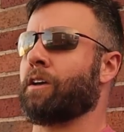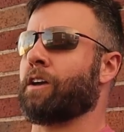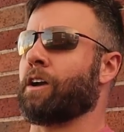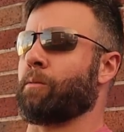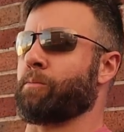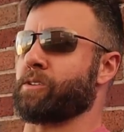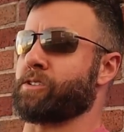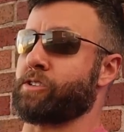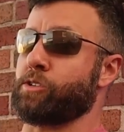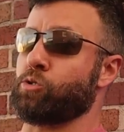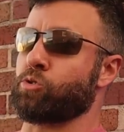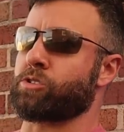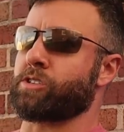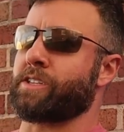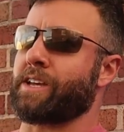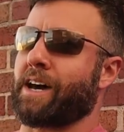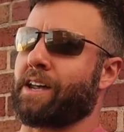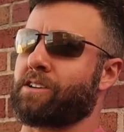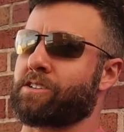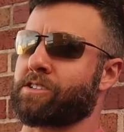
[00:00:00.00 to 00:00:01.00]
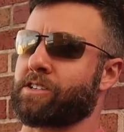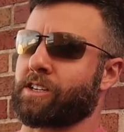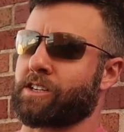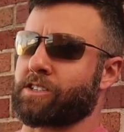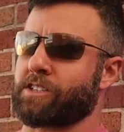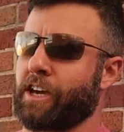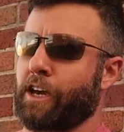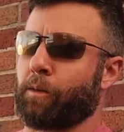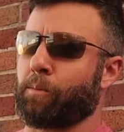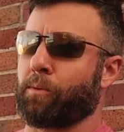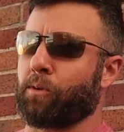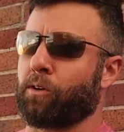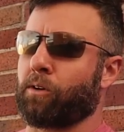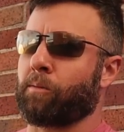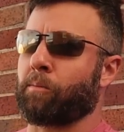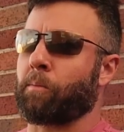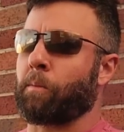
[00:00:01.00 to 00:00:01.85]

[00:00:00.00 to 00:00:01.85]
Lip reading: I'm just using that as an example.